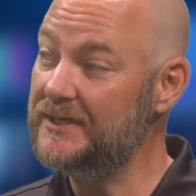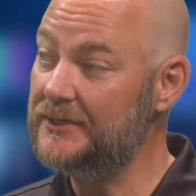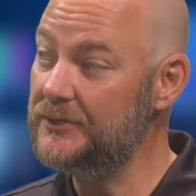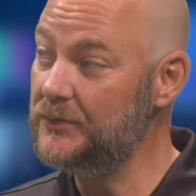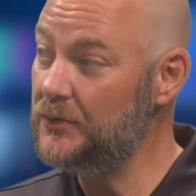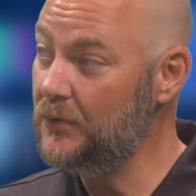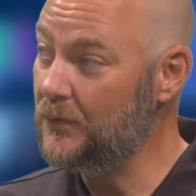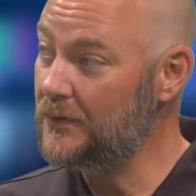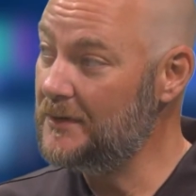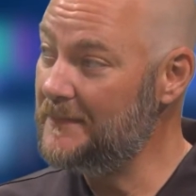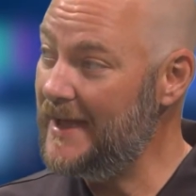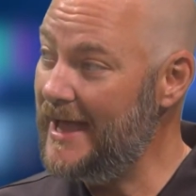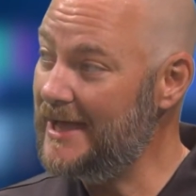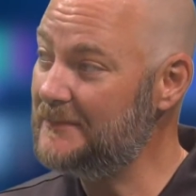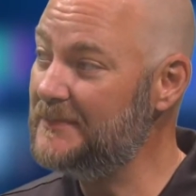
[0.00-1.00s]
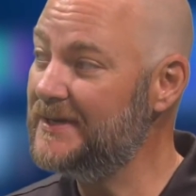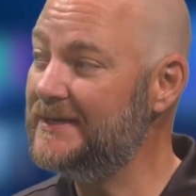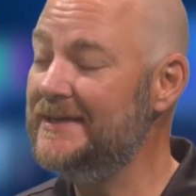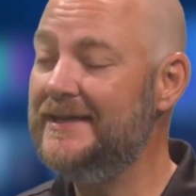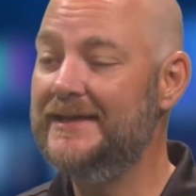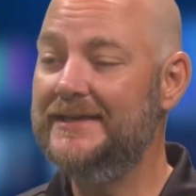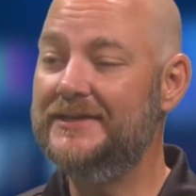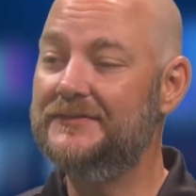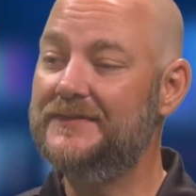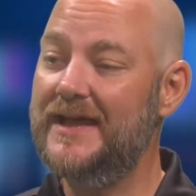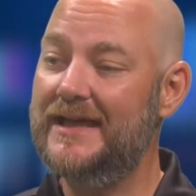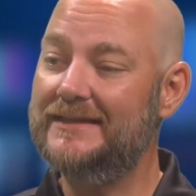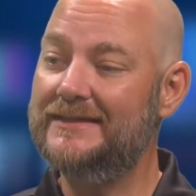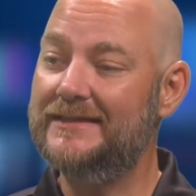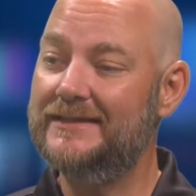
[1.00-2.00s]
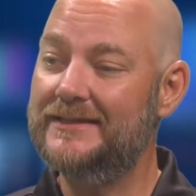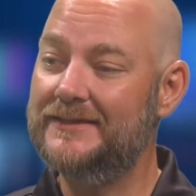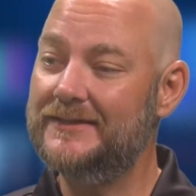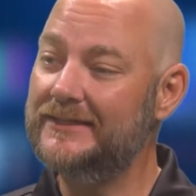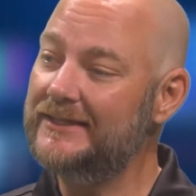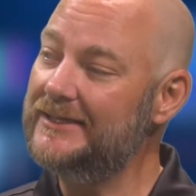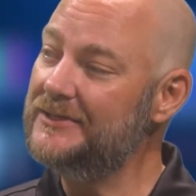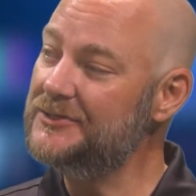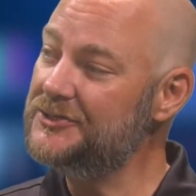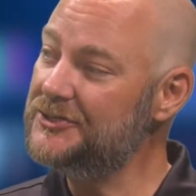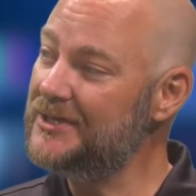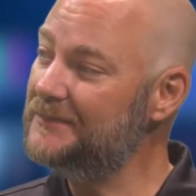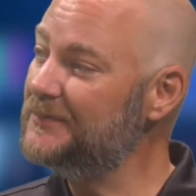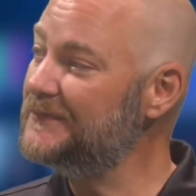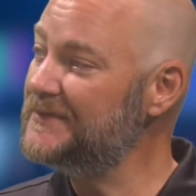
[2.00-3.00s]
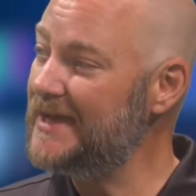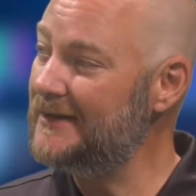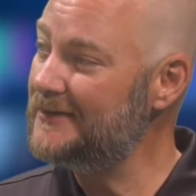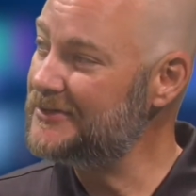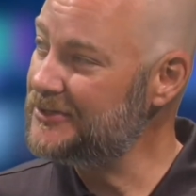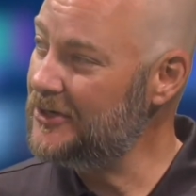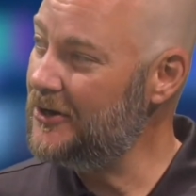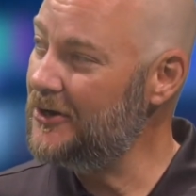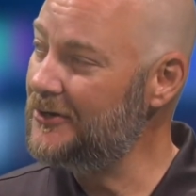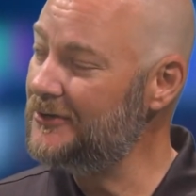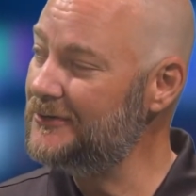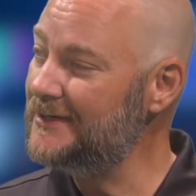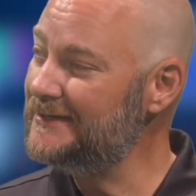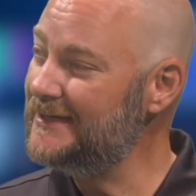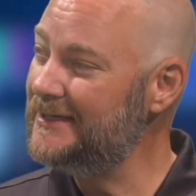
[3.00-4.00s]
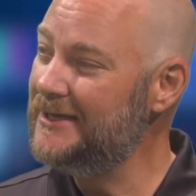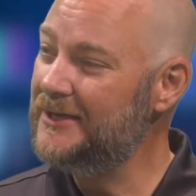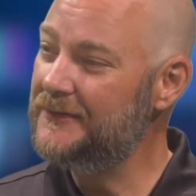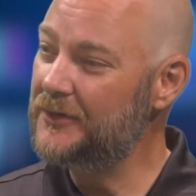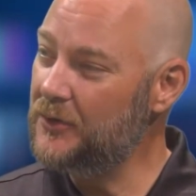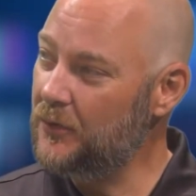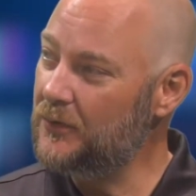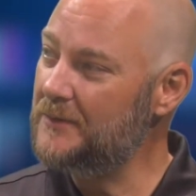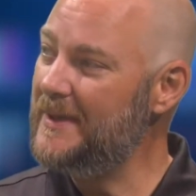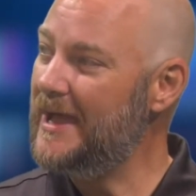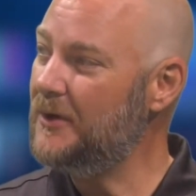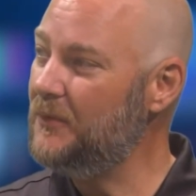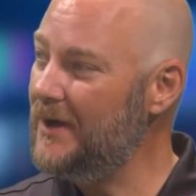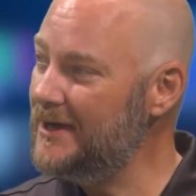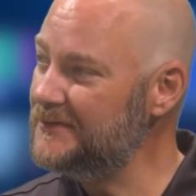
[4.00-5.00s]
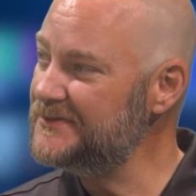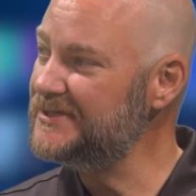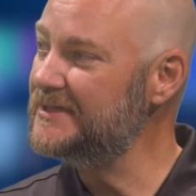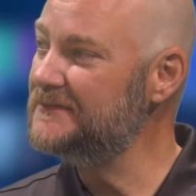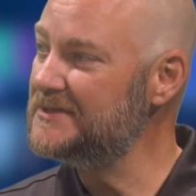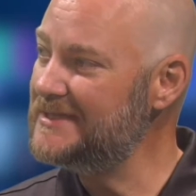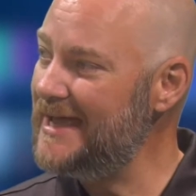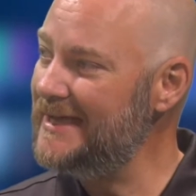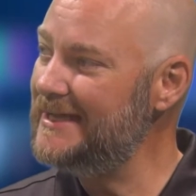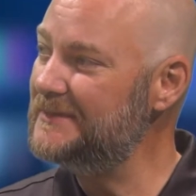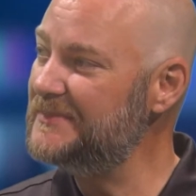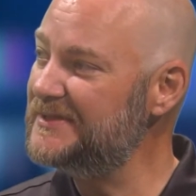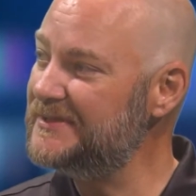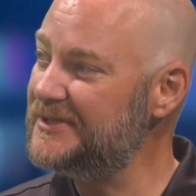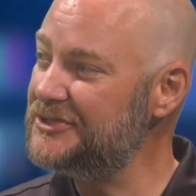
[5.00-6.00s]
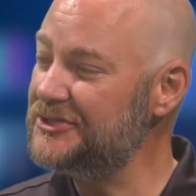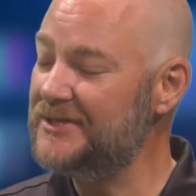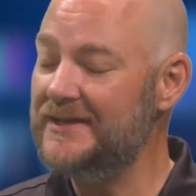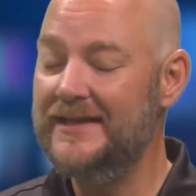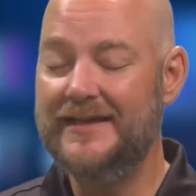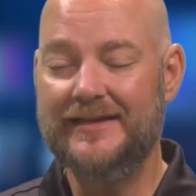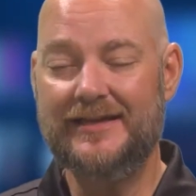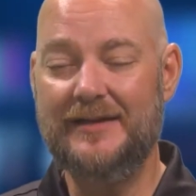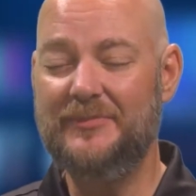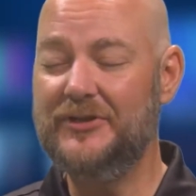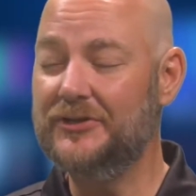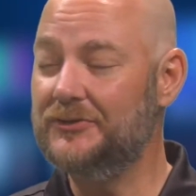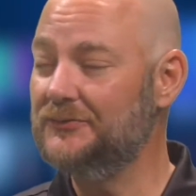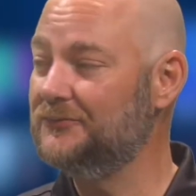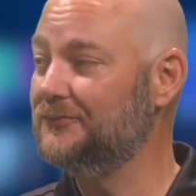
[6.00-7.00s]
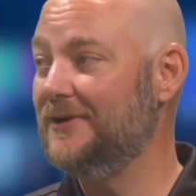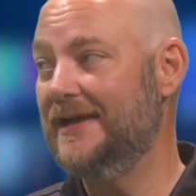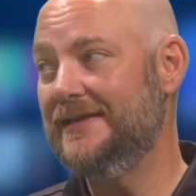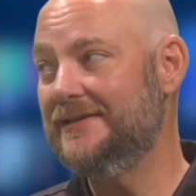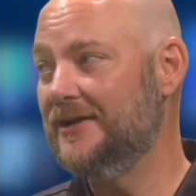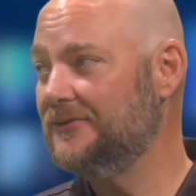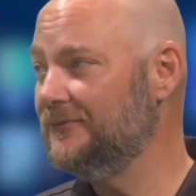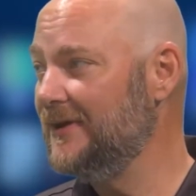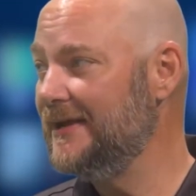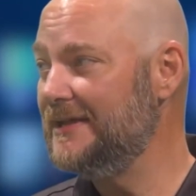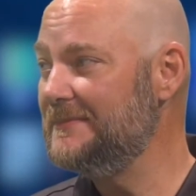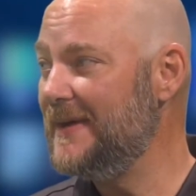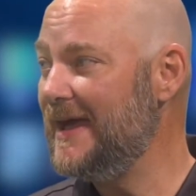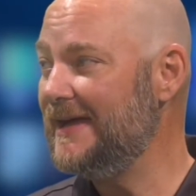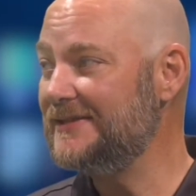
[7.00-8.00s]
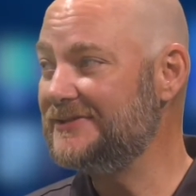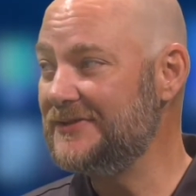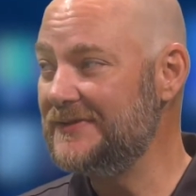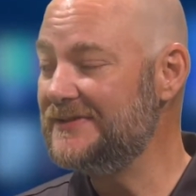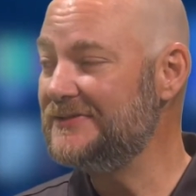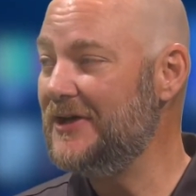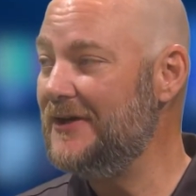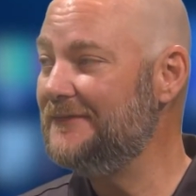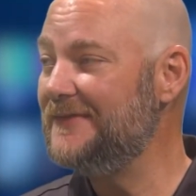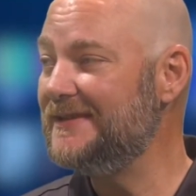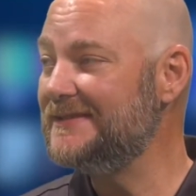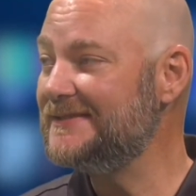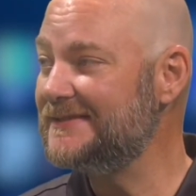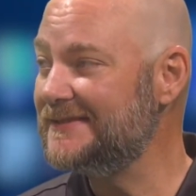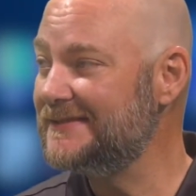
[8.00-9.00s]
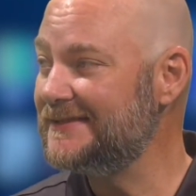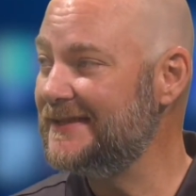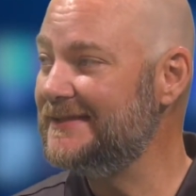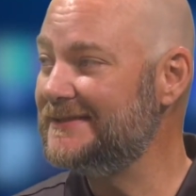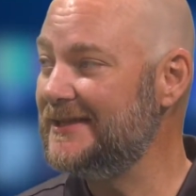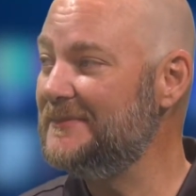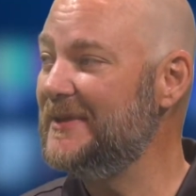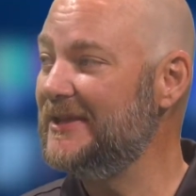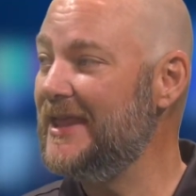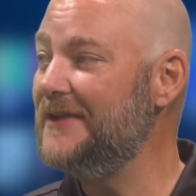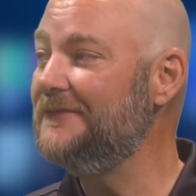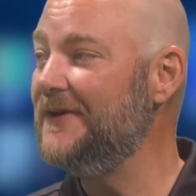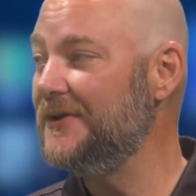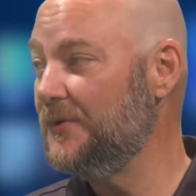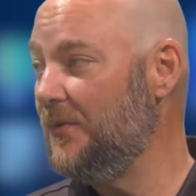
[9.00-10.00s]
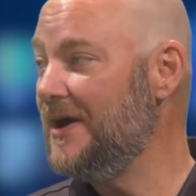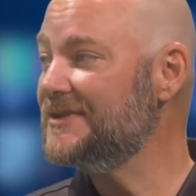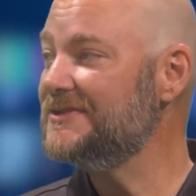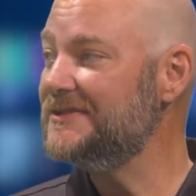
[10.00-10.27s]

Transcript: a new quarterback, but you've got the leadership of Terence Carter at the quarterback, wide receiver, tight end position, a couple of great young running backs. So this offense is going to be a lot of fun to watch